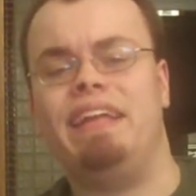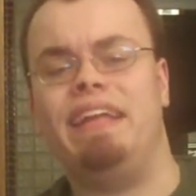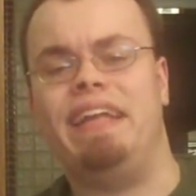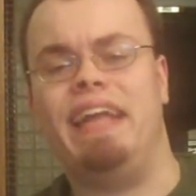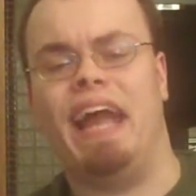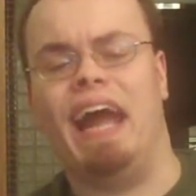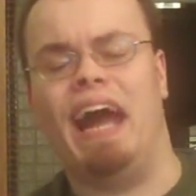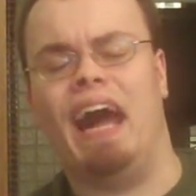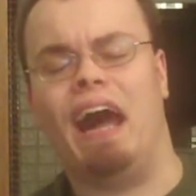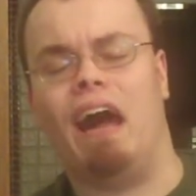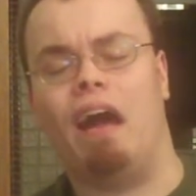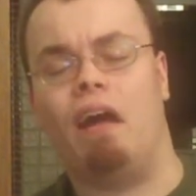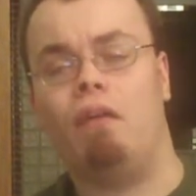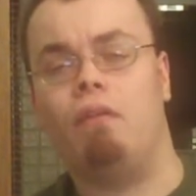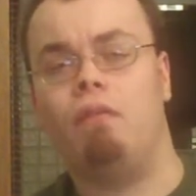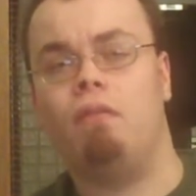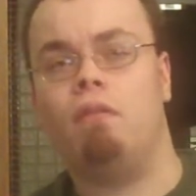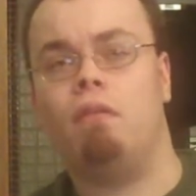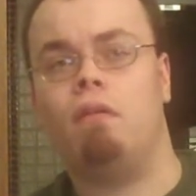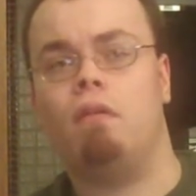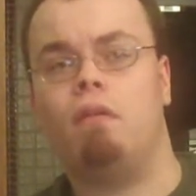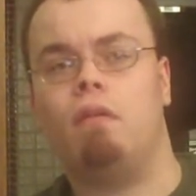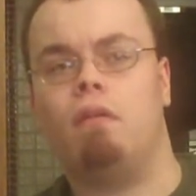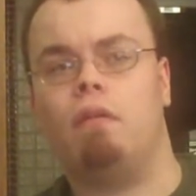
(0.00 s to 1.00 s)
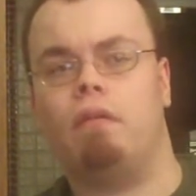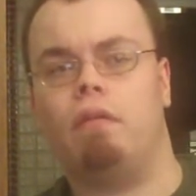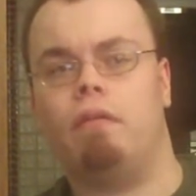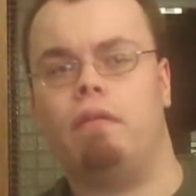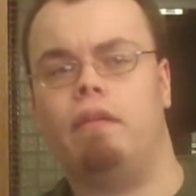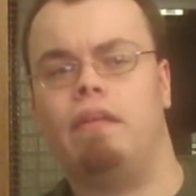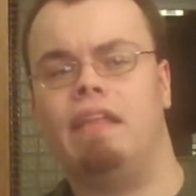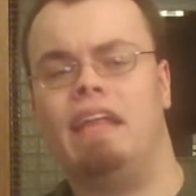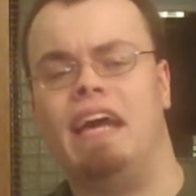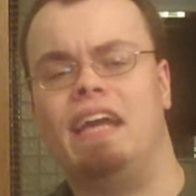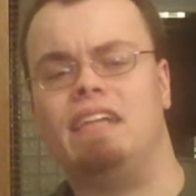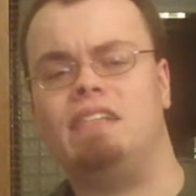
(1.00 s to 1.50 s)
yeah,
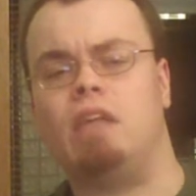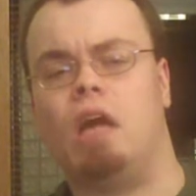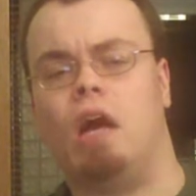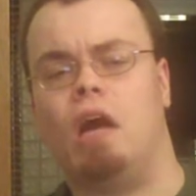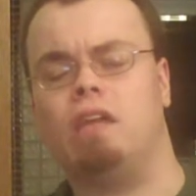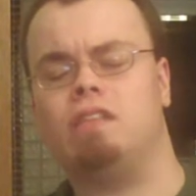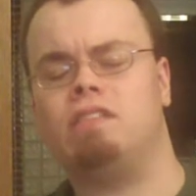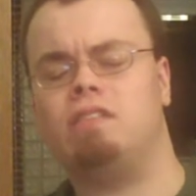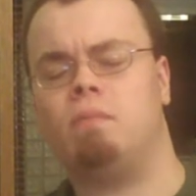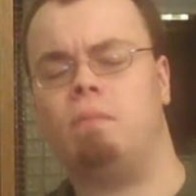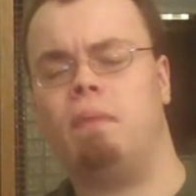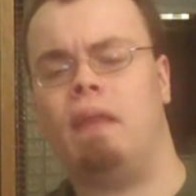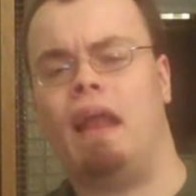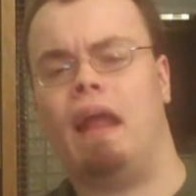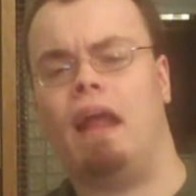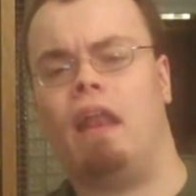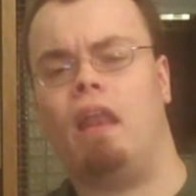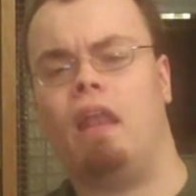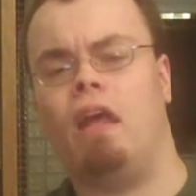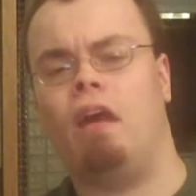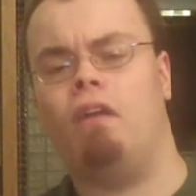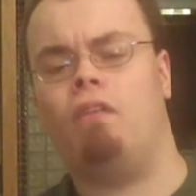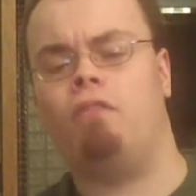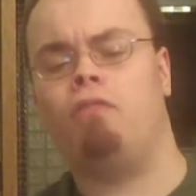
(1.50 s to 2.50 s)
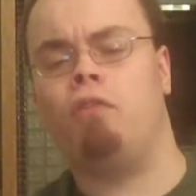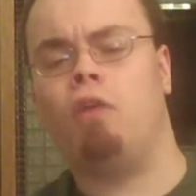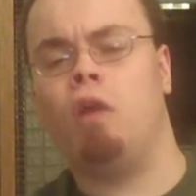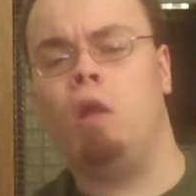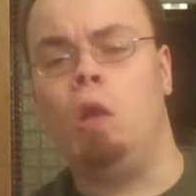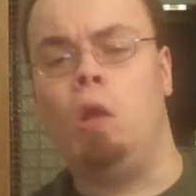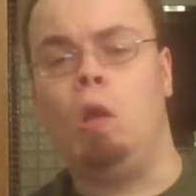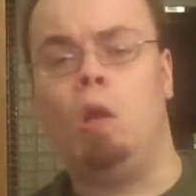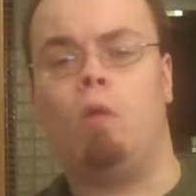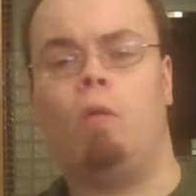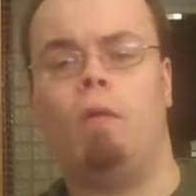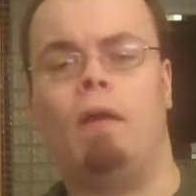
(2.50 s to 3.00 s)
that's awesome, and I love
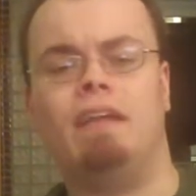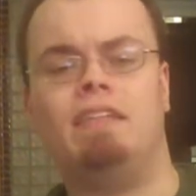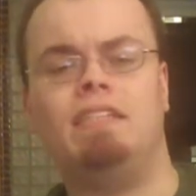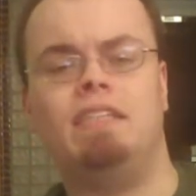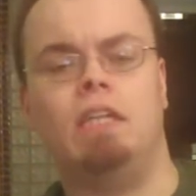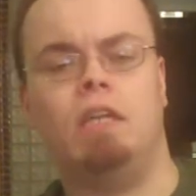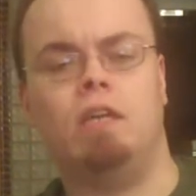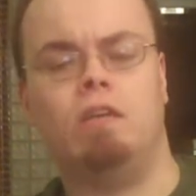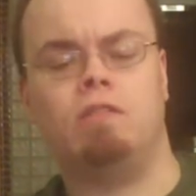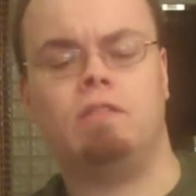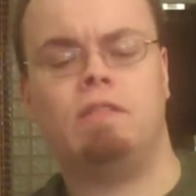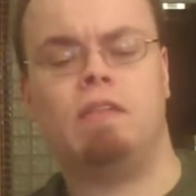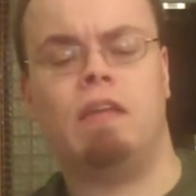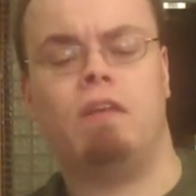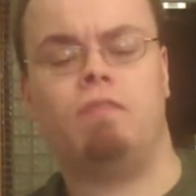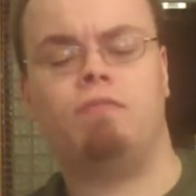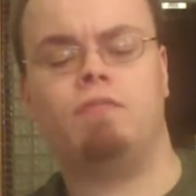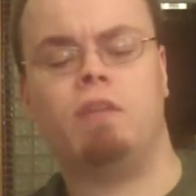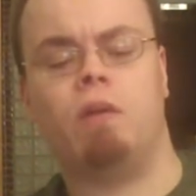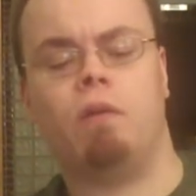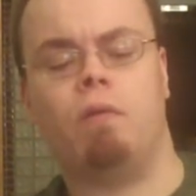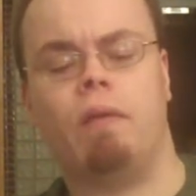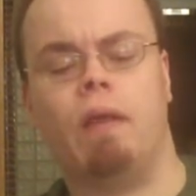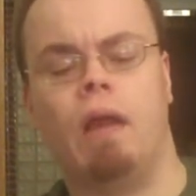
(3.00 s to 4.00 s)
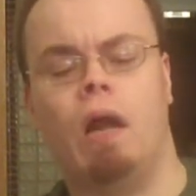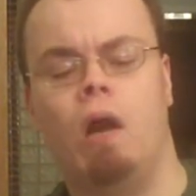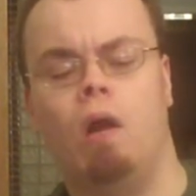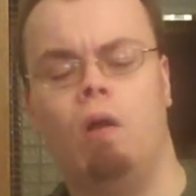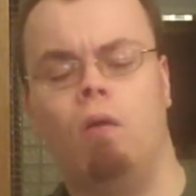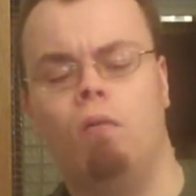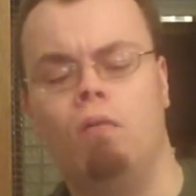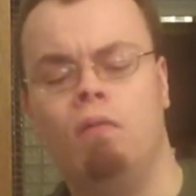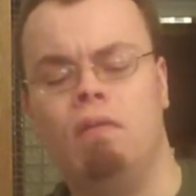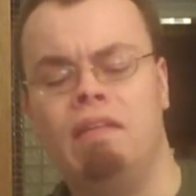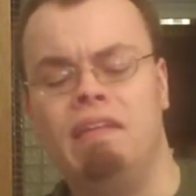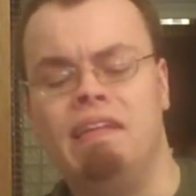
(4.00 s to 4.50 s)
watching your stuff, so
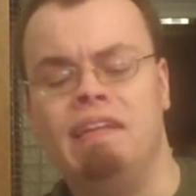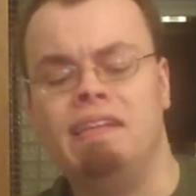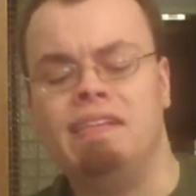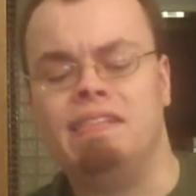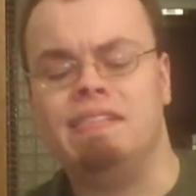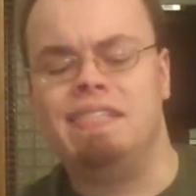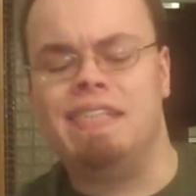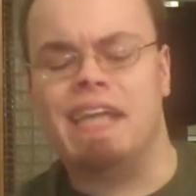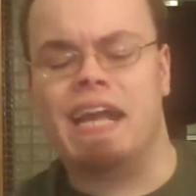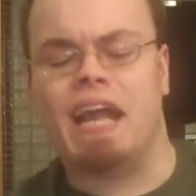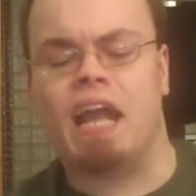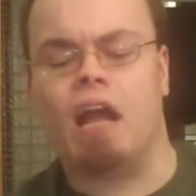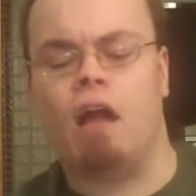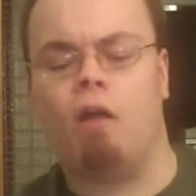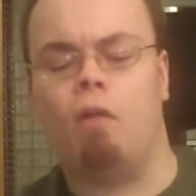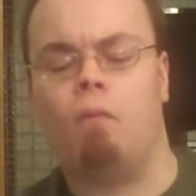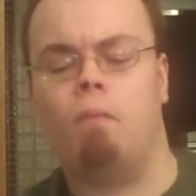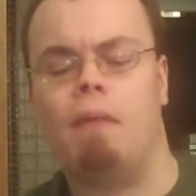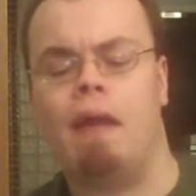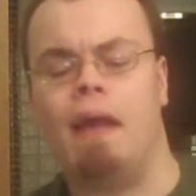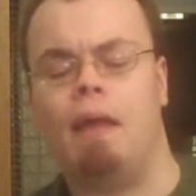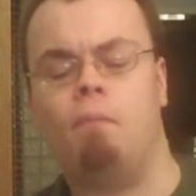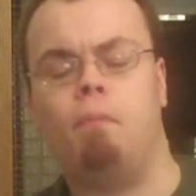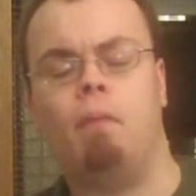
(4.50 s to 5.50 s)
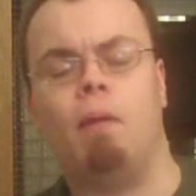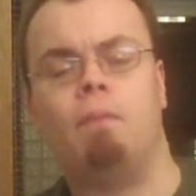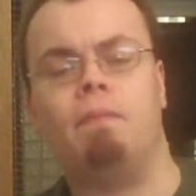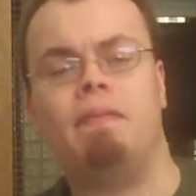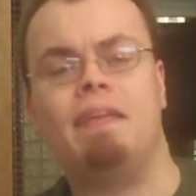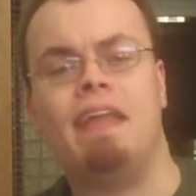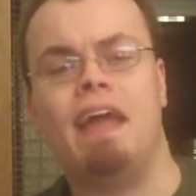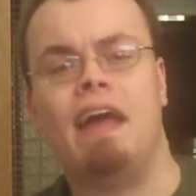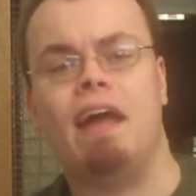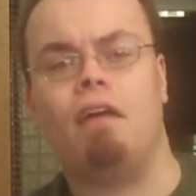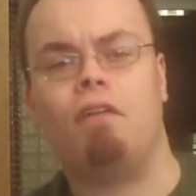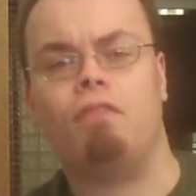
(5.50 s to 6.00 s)
go check out Mad
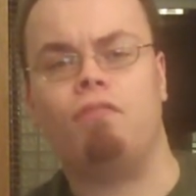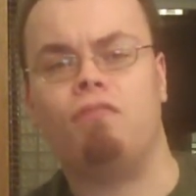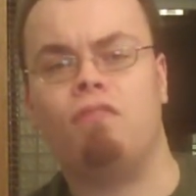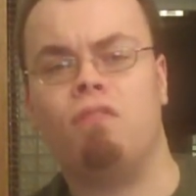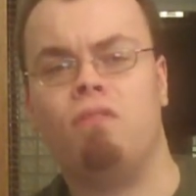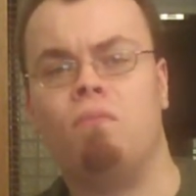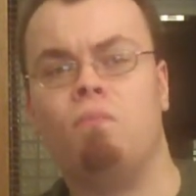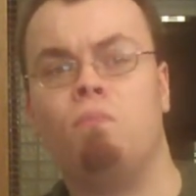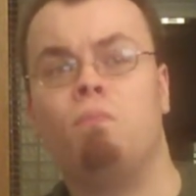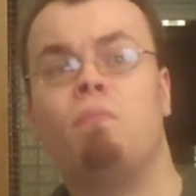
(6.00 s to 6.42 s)
Puppet Death.